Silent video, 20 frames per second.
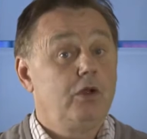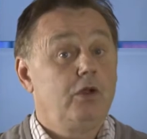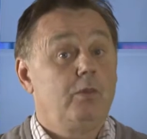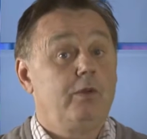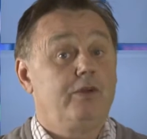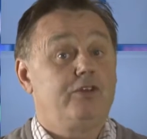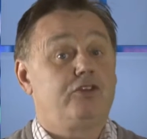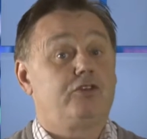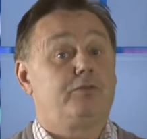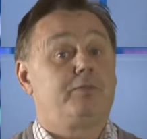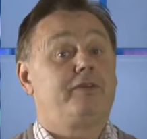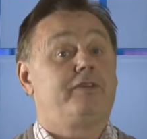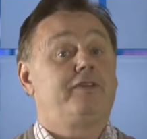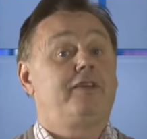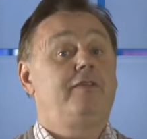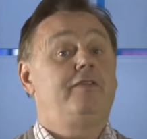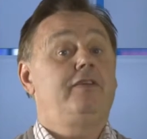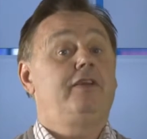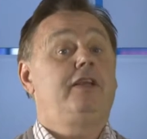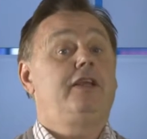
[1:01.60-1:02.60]
which is
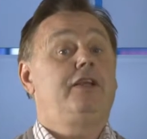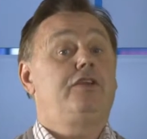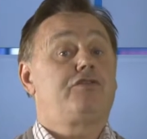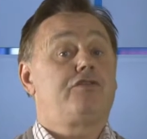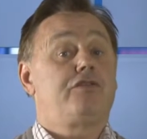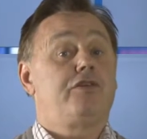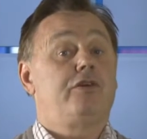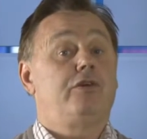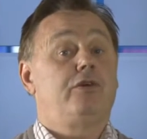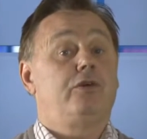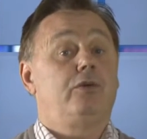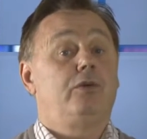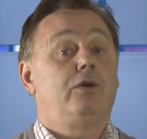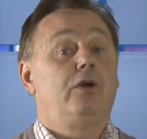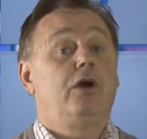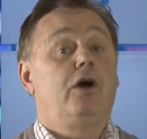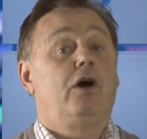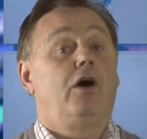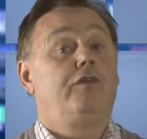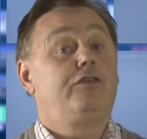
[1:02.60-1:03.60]
specifically true
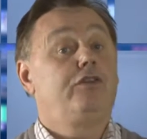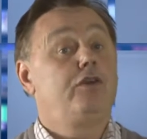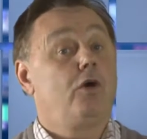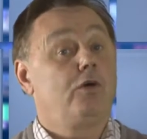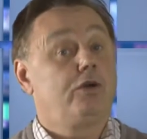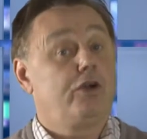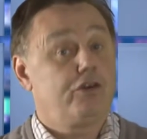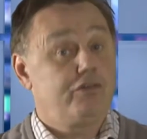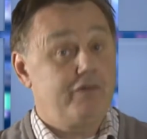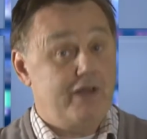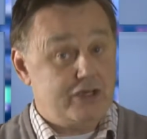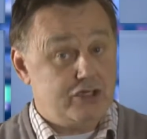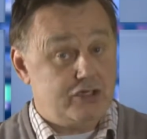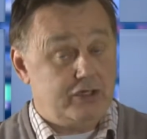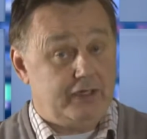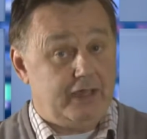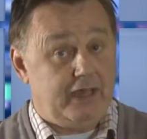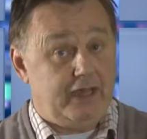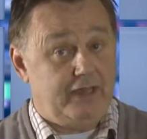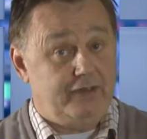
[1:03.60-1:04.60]
of dog
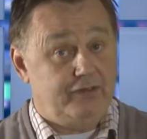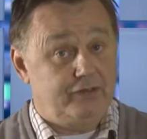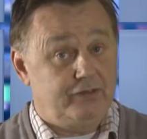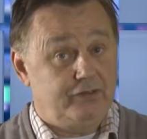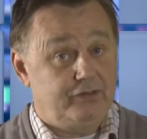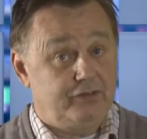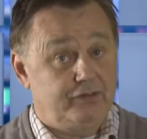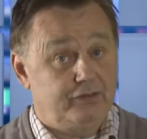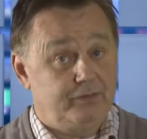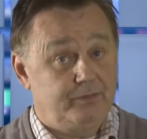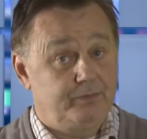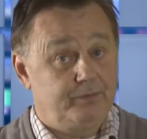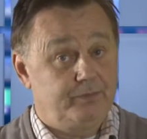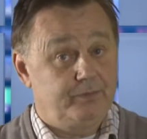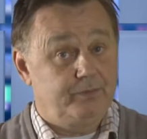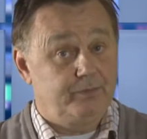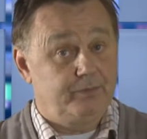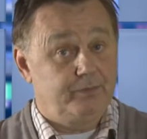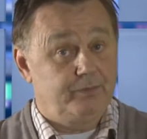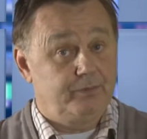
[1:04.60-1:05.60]
aggression cases.
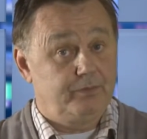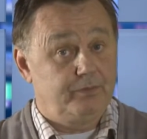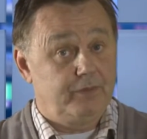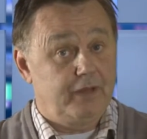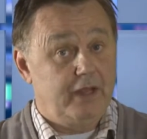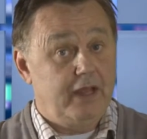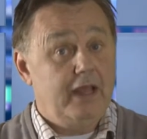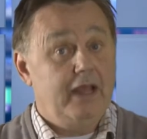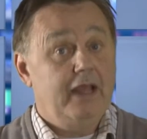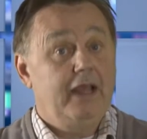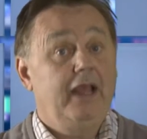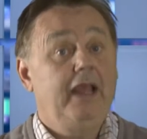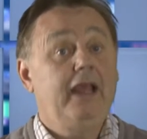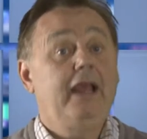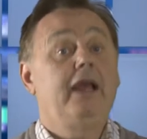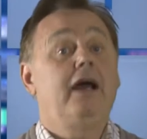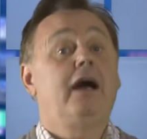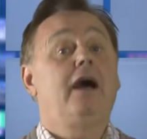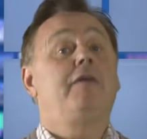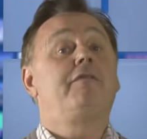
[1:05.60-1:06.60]

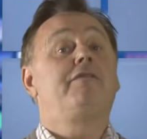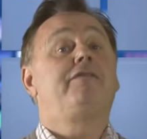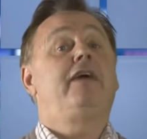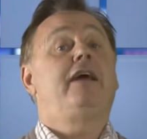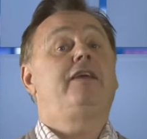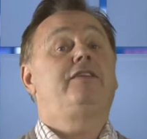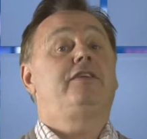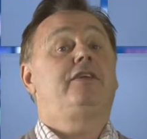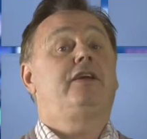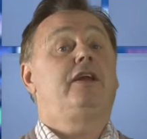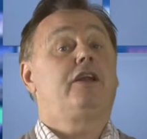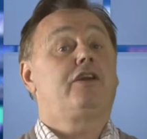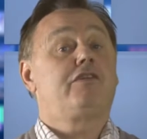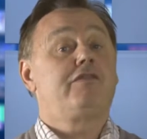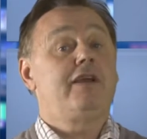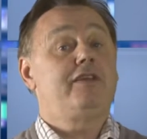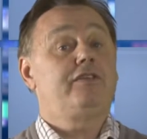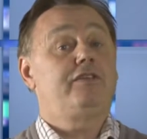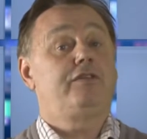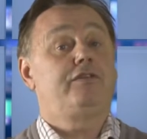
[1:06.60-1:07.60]
Here I'm facing an
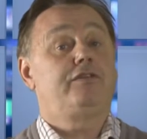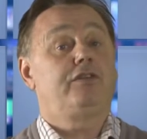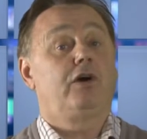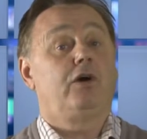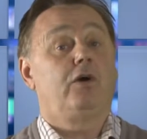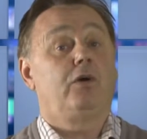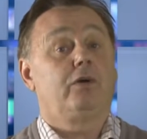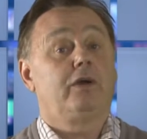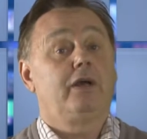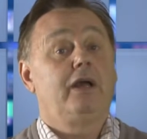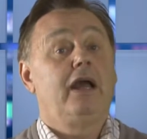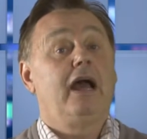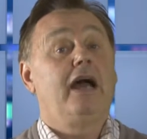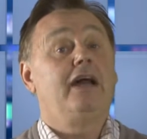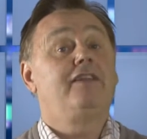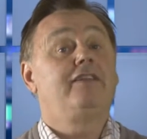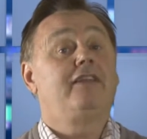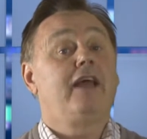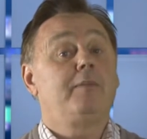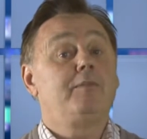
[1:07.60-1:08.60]
aggressive dog
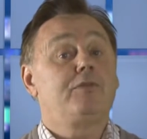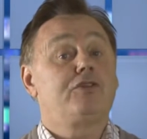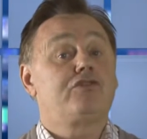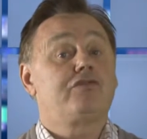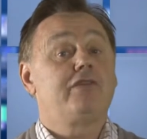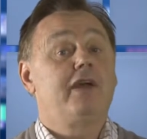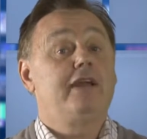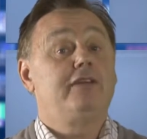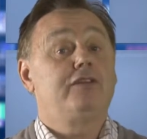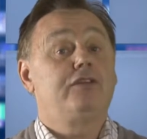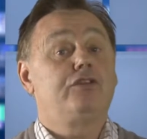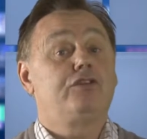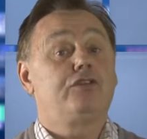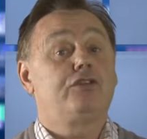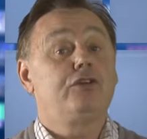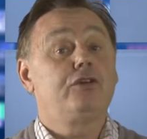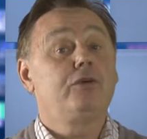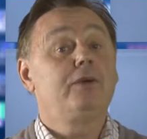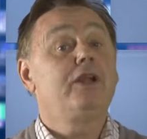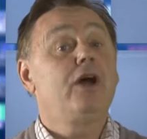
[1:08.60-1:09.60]
and demonstrating
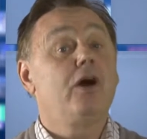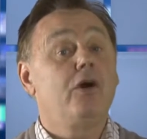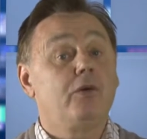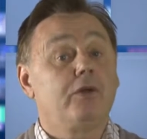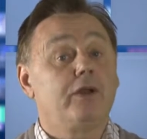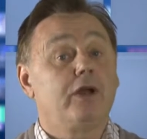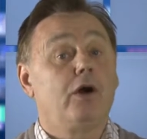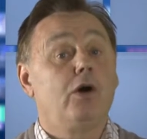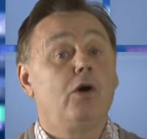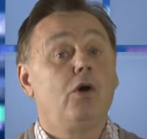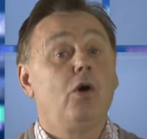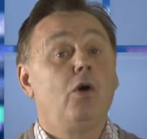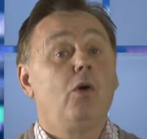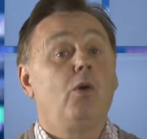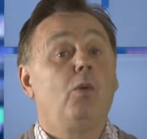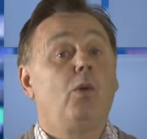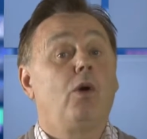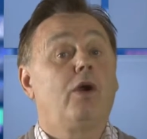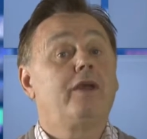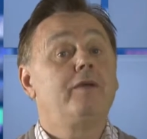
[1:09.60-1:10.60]
to an owner
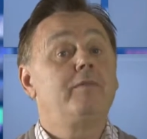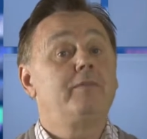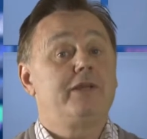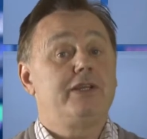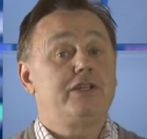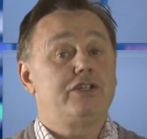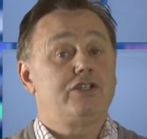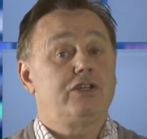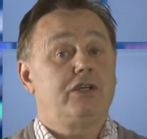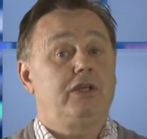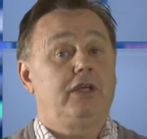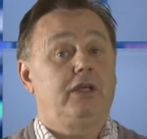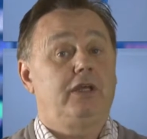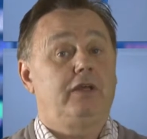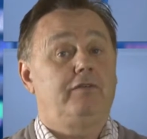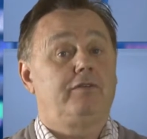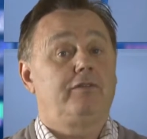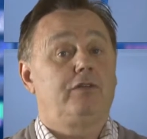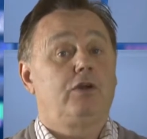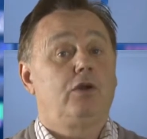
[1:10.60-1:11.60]
what can be
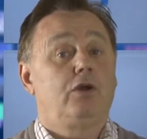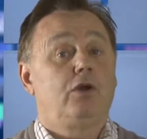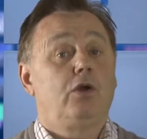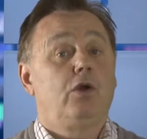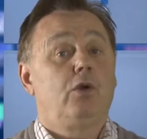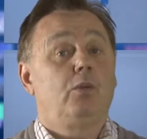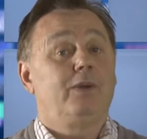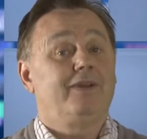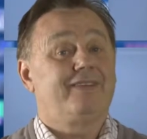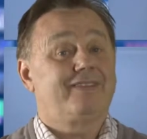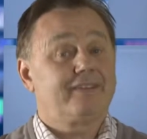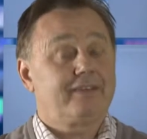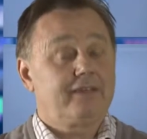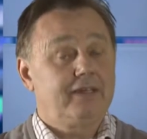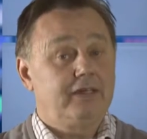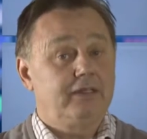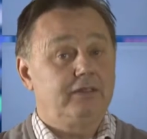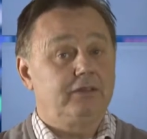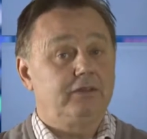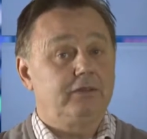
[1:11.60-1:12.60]
achieved with
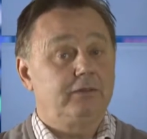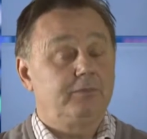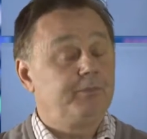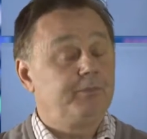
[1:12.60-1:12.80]
skill